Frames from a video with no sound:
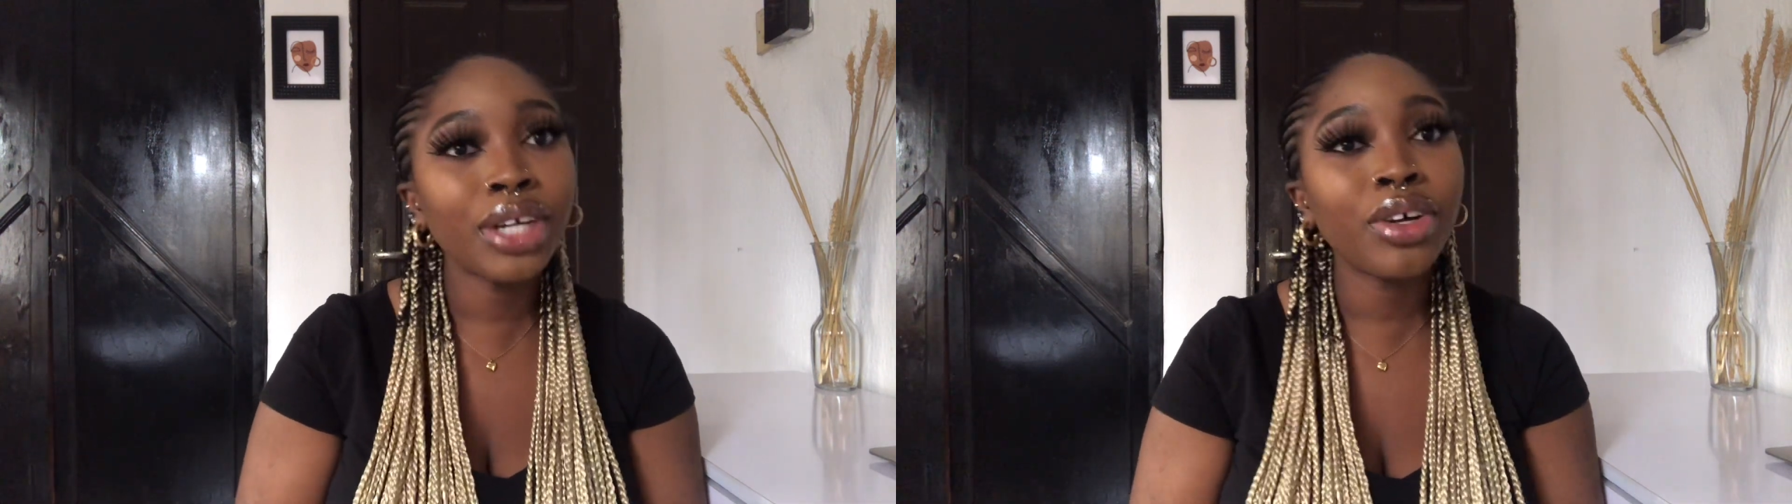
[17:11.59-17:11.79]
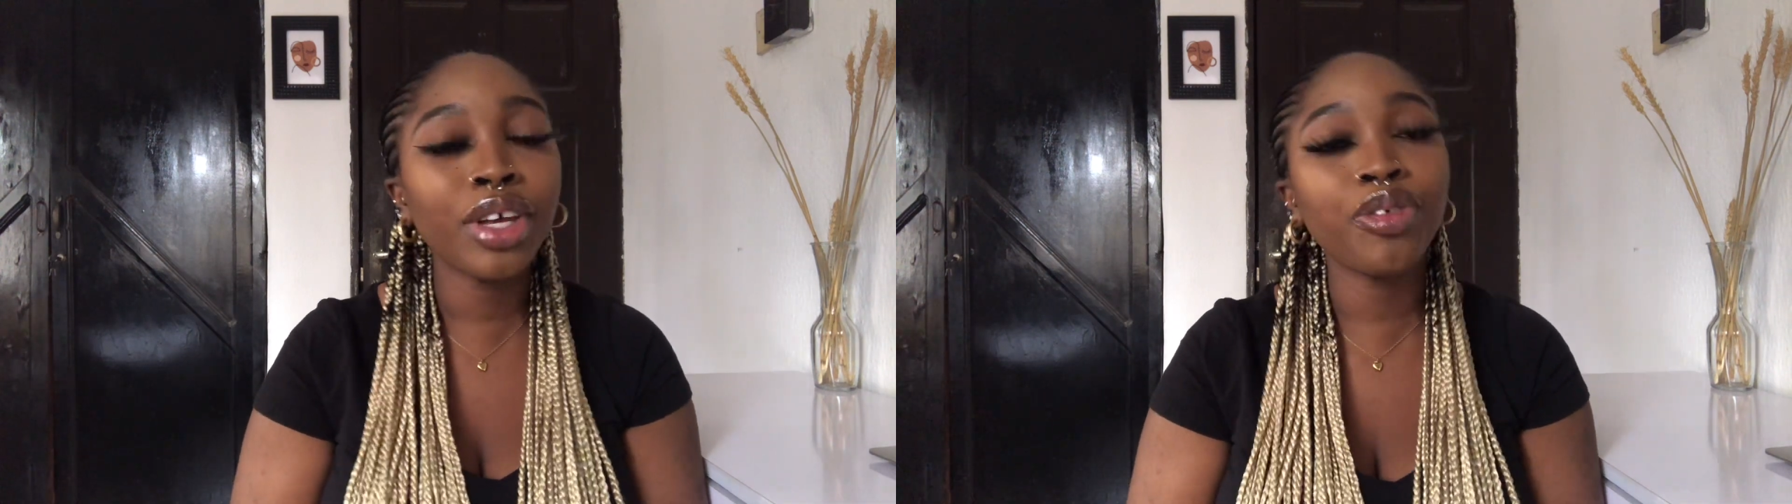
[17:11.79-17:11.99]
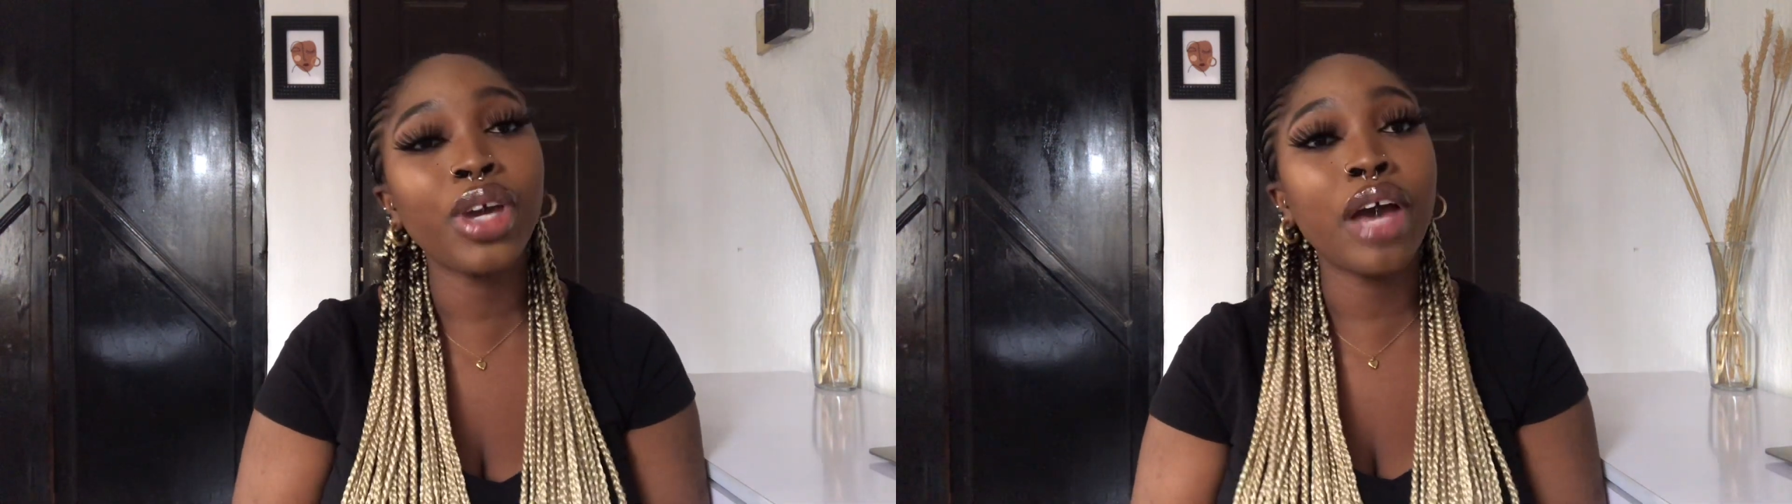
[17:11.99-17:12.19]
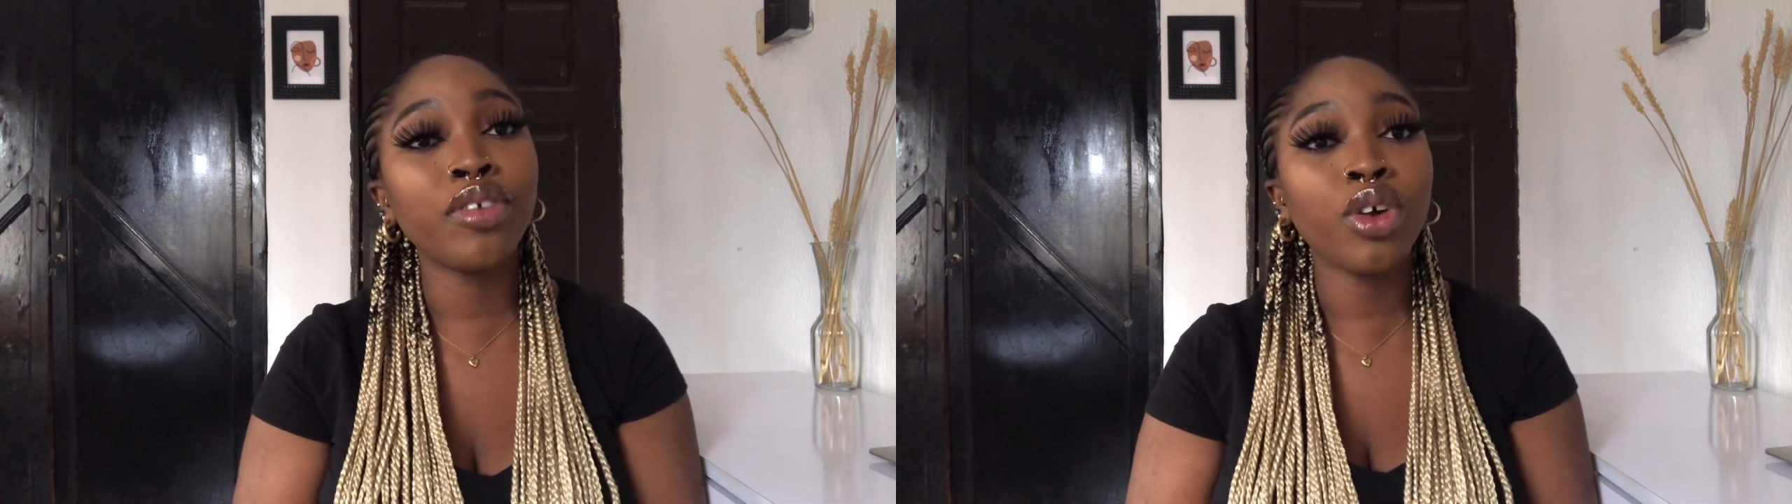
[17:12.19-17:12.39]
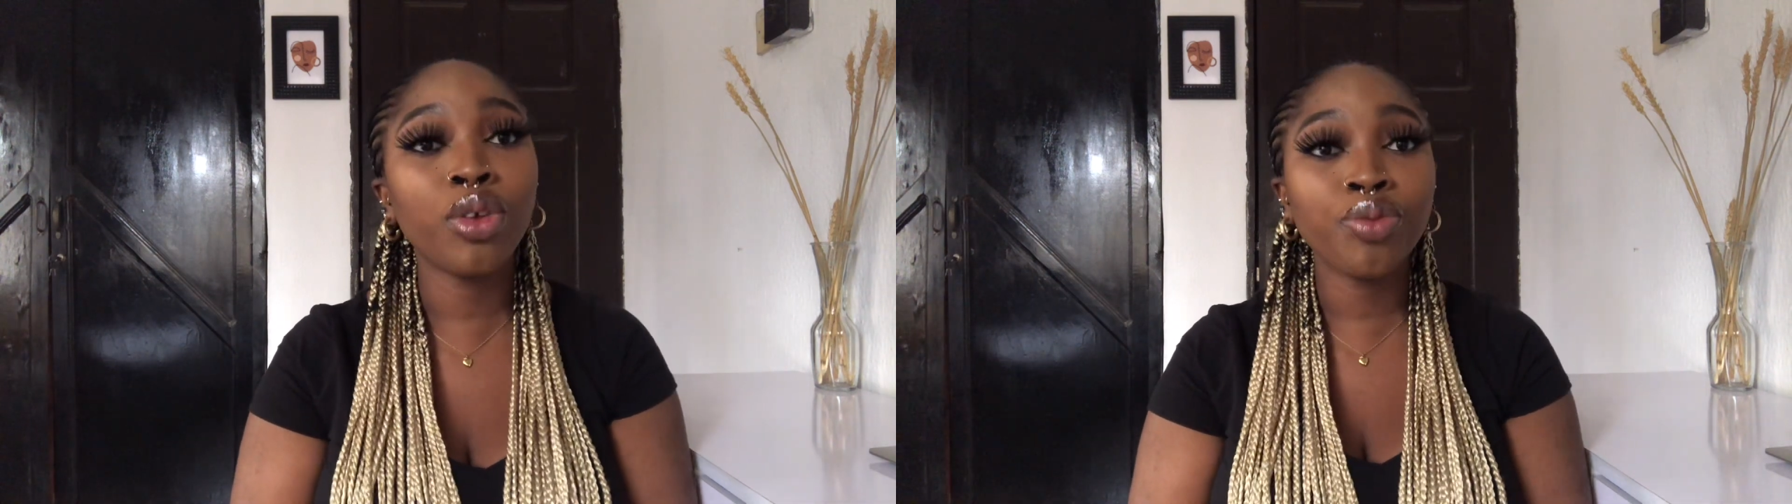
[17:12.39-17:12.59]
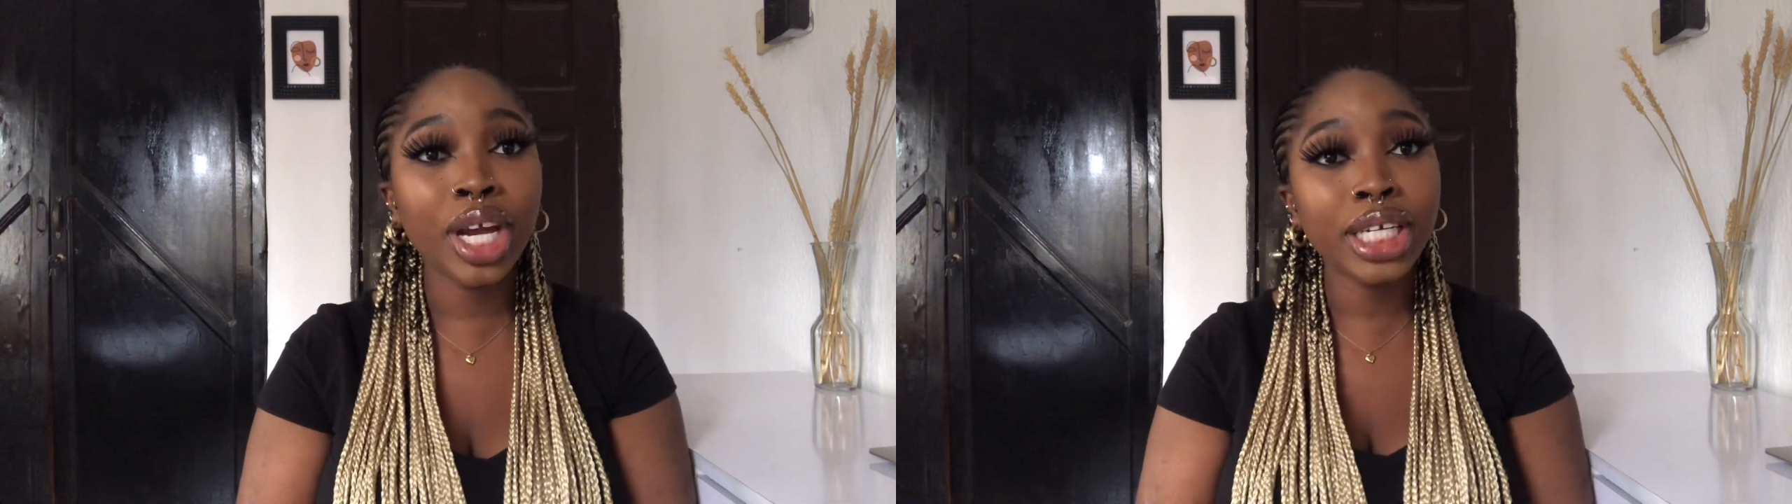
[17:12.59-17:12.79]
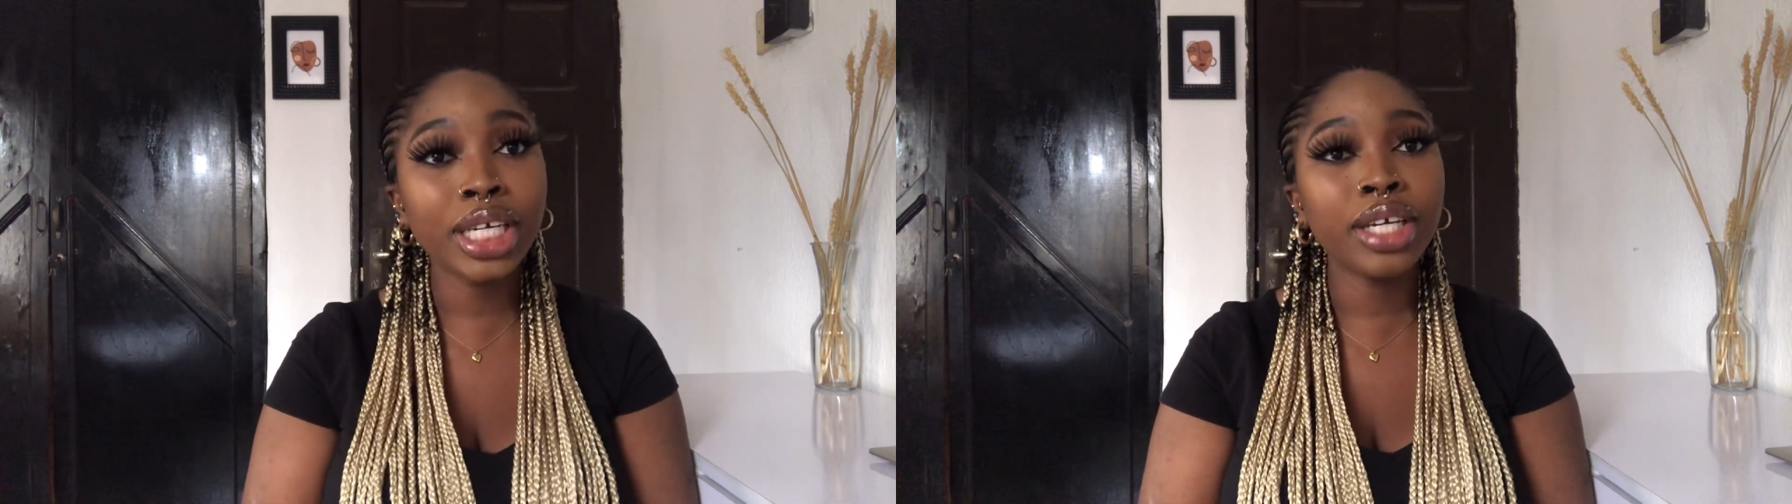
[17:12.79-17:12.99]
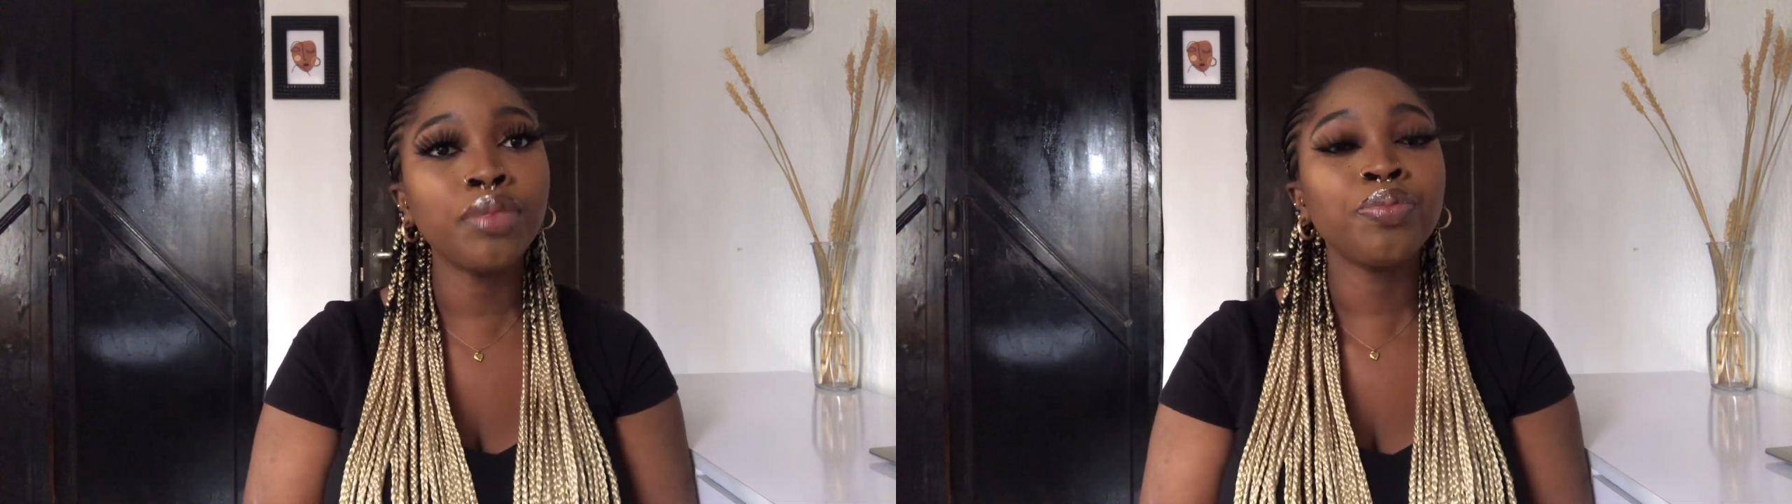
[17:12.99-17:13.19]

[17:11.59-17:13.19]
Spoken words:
if you haven't already.